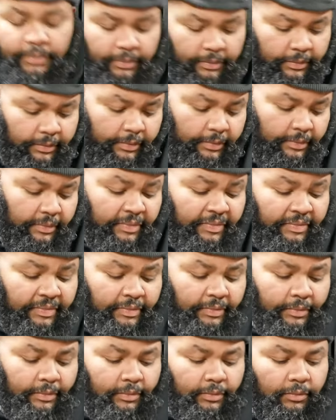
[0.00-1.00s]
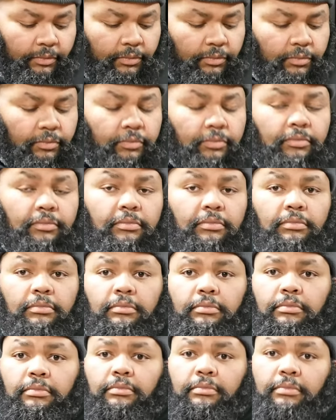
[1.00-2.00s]

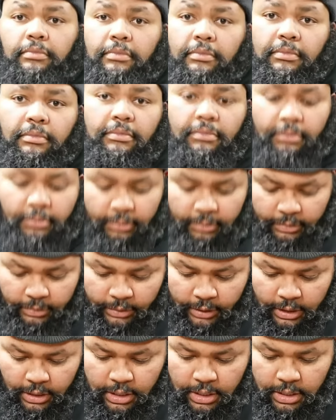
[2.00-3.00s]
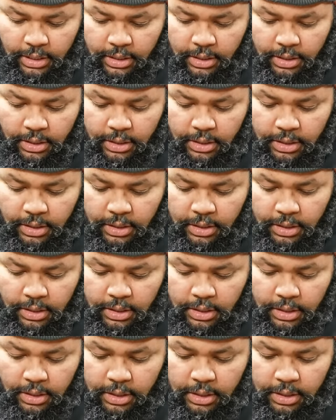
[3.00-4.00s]

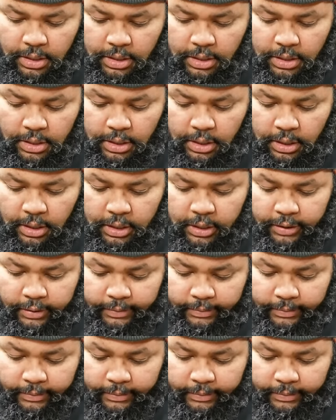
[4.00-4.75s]
Nothing is said.